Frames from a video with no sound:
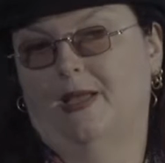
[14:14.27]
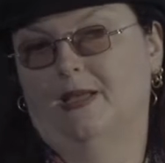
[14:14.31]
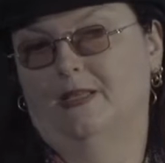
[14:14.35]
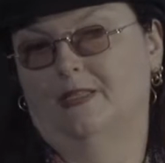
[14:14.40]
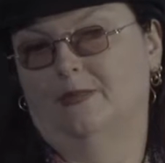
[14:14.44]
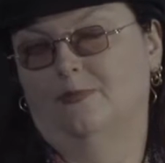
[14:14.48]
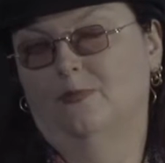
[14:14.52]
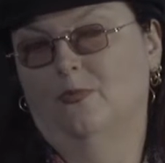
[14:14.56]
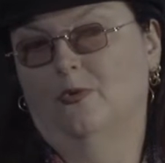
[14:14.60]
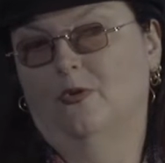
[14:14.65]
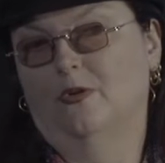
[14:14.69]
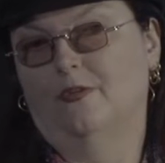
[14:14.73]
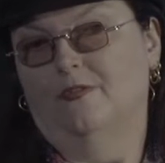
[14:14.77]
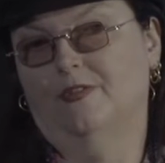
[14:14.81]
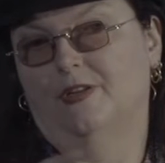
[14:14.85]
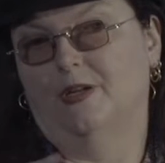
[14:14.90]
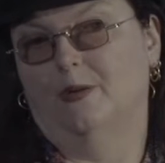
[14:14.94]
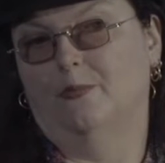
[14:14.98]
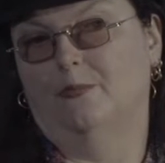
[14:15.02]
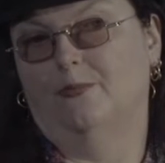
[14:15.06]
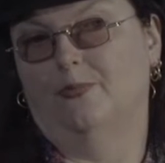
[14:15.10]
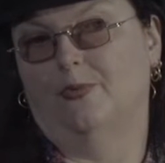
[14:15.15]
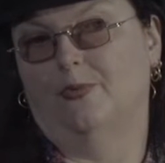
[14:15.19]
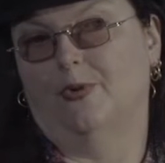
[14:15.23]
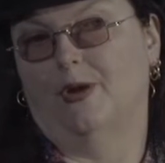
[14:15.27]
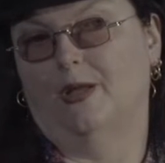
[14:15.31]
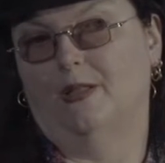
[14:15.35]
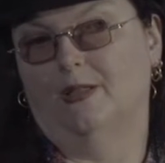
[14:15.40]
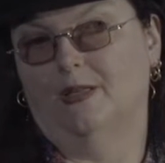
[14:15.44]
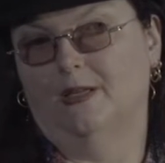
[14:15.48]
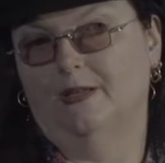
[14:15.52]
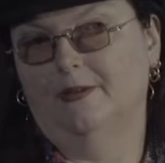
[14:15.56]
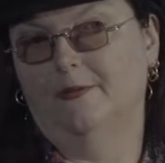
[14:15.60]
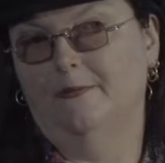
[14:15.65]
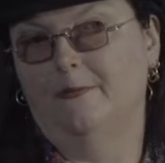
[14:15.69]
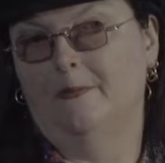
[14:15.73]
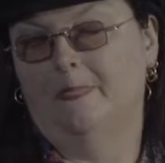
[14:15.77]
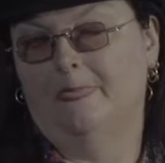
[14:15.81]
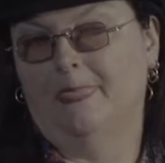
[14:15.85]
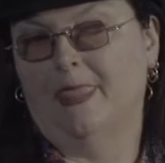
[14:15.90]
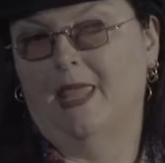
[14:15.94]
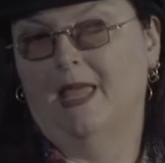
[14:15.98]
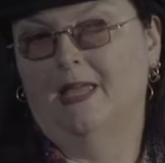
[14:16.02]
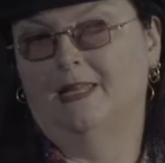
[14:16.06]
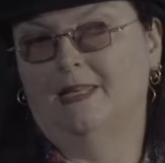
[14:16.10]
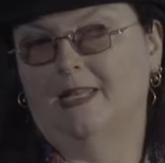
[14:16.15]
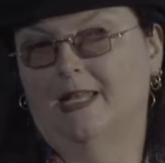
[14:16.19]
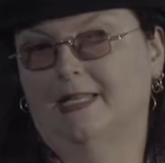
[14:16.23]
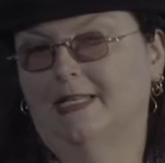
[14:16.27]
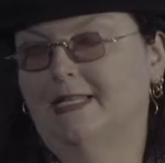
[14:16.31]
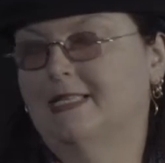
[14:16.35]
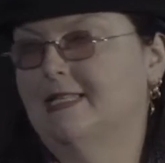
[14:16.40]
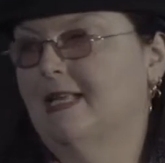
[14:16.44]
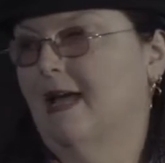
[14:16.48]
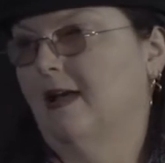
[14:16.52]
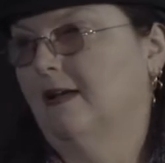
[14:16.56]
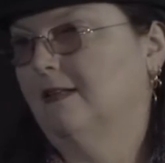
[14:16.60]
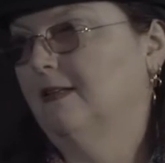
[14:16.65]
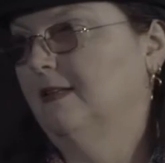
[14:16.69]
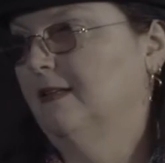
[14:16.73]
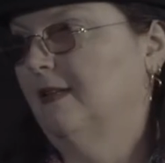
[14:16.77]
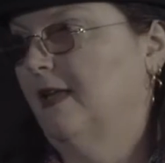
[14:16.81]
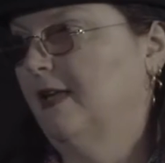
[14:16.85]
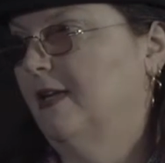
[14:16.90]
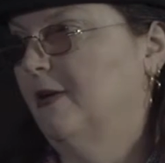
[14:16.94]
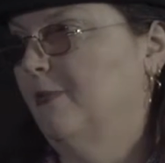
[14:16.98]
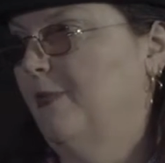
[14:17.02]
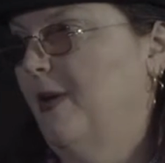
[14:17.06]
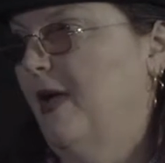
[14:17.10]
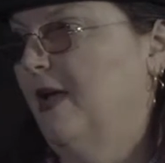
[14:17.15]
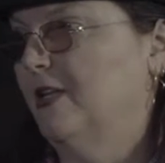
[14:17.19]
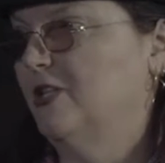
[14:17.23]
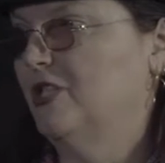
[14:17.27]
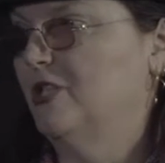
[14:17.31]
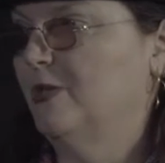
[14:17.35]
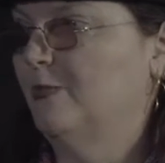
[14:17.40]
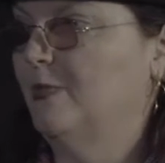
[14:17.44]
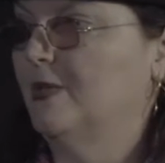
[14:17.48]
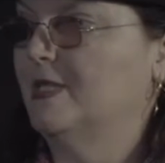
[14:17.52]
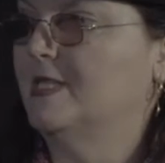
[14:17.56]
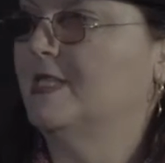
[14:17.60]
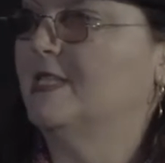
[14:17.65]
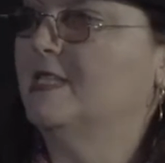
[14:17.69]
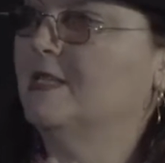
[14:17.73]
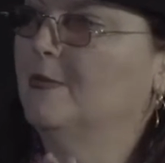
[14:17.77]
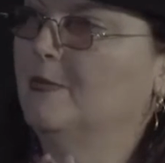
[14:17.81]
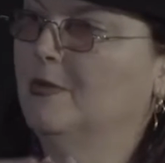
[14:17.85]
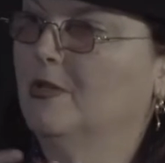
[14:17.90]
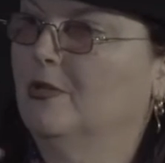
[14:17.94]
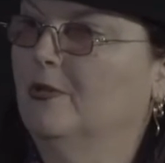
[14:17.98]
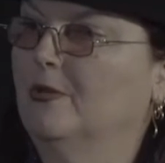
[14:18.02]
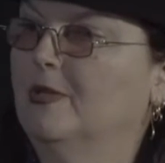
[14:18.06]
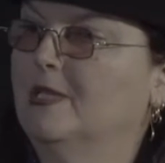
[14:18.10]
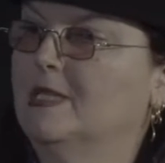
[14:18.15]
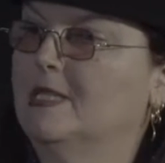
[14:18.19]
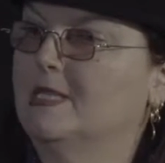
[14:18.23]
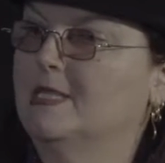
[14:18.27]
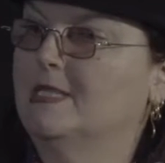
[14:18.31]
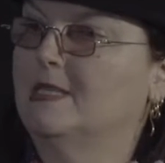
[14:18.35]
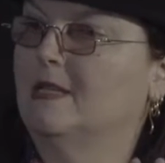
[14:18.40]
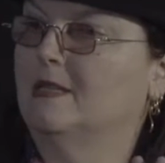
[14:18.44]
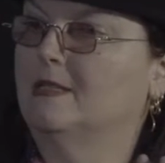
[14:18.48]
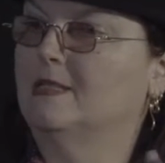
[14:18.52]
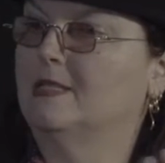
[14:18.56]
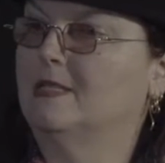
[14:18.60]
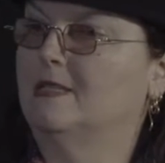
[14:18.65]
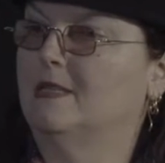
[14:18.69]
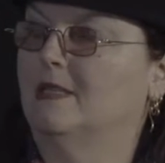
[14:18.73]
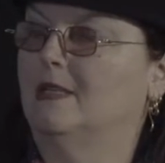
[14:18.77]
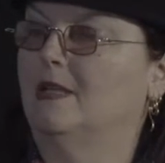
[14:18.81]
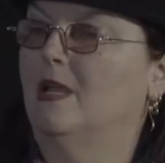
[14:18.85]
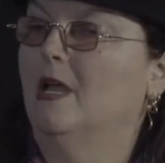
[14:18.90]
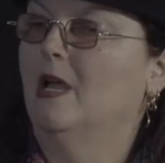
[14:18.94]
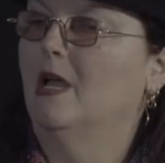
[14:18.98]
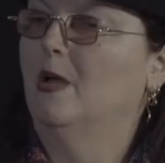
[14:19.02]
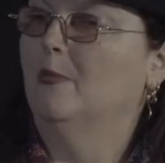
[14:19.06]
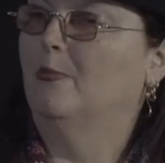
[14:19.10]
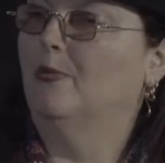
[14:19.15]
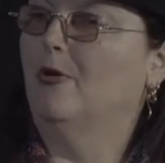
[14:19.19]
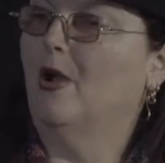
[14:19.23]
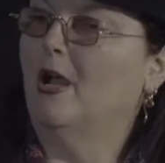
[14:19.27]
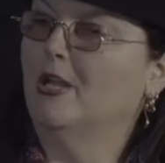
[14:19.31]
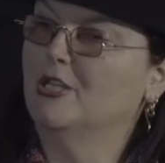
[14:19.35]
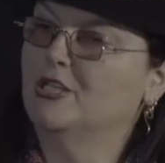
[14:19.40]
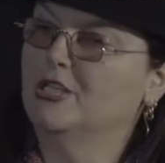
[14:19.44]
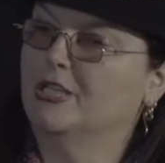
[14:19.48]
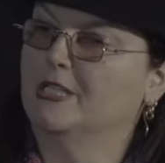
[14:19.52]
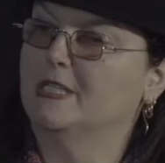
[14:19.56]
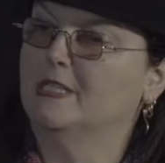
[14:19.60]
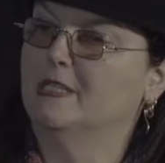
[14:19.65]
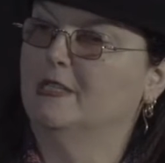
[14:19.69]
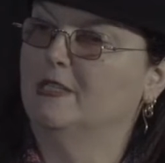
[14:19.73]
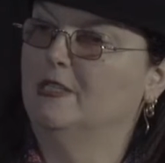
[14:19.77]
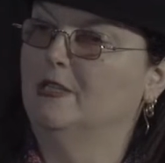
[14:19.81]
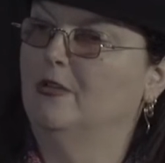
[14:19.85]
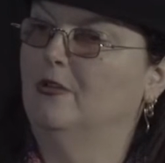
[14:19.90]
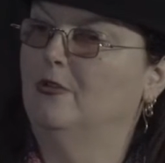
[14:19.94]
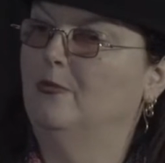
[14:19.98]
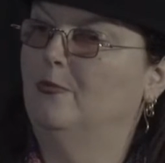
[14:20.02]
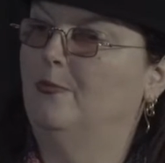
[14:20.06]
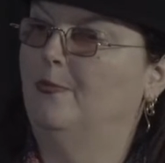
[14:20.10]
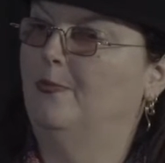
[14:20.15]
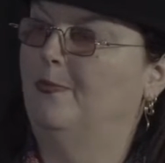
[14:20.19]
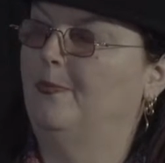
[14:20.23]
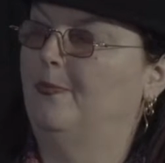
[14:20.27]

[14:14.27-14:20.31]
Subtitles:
as more of an umbrella, not exactly like Apache, but similar in the sense that projects that Node